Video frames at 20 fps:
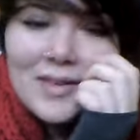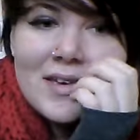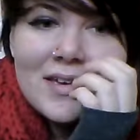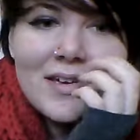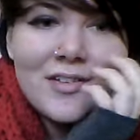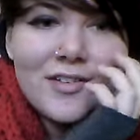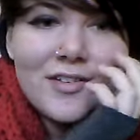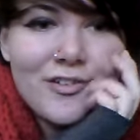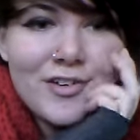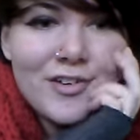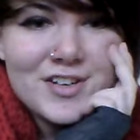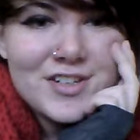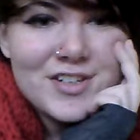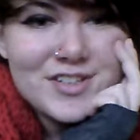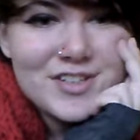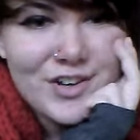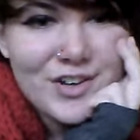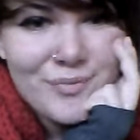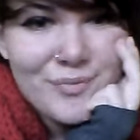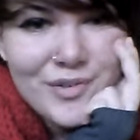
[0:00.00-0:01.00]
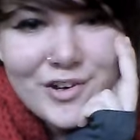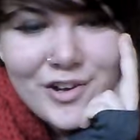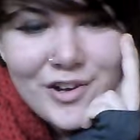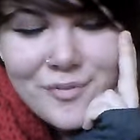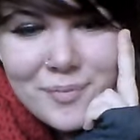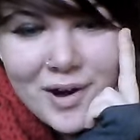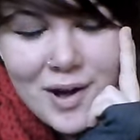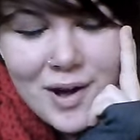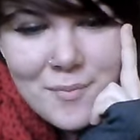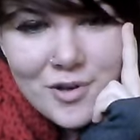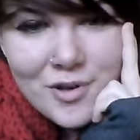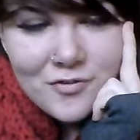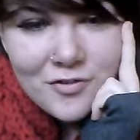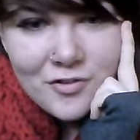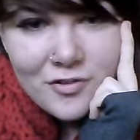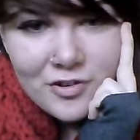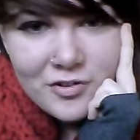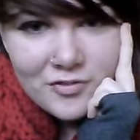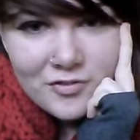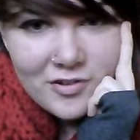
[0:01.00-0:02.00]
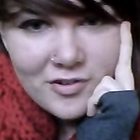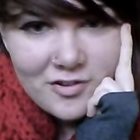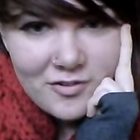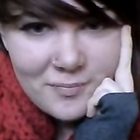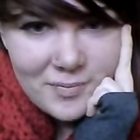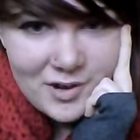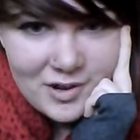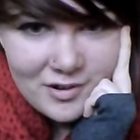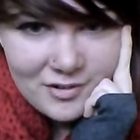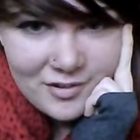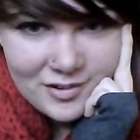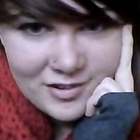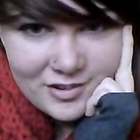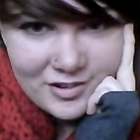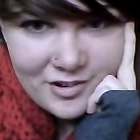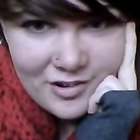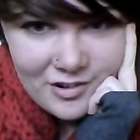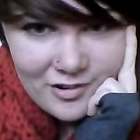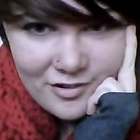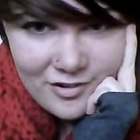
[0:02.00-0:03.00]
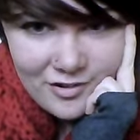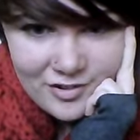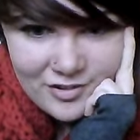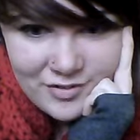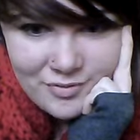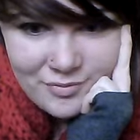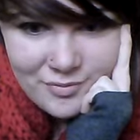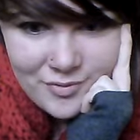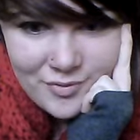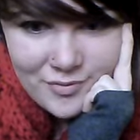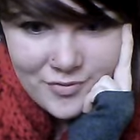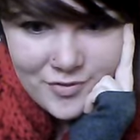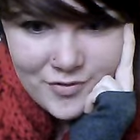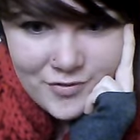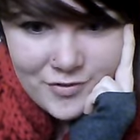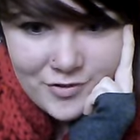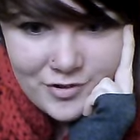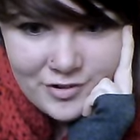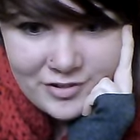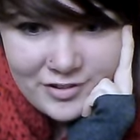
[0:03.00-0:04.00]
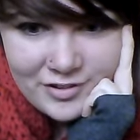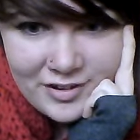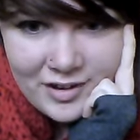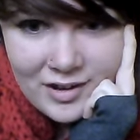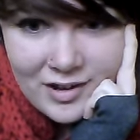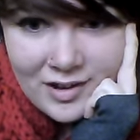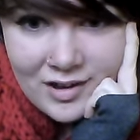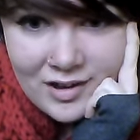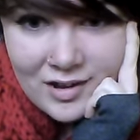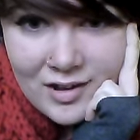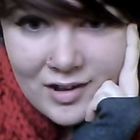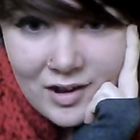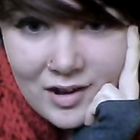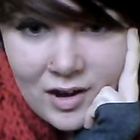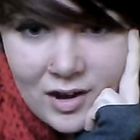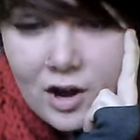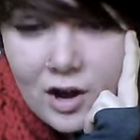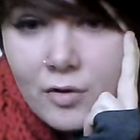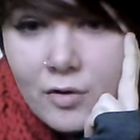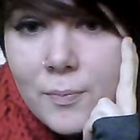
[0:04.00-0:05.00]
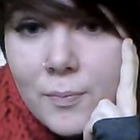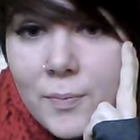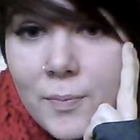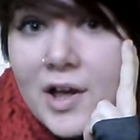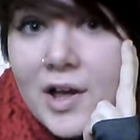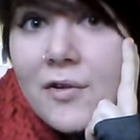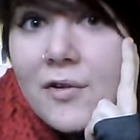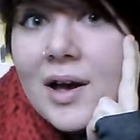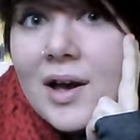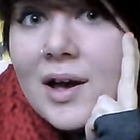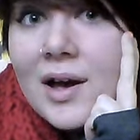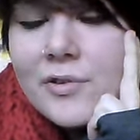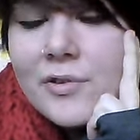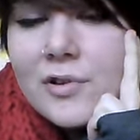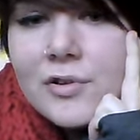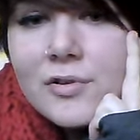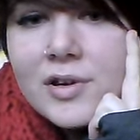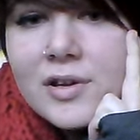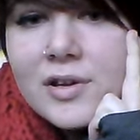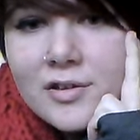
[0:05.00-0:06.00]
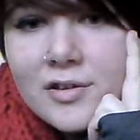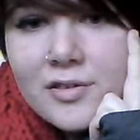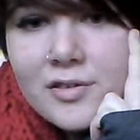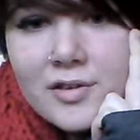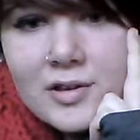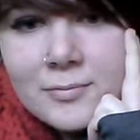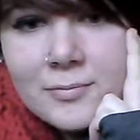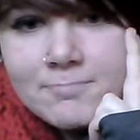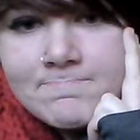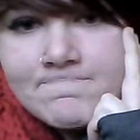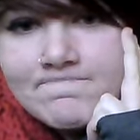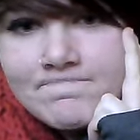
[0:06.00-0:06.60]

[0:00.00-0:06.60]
Here's a question. Will you buy me a £45 guitar or a different one for 40? I will buy you absolutely nothing.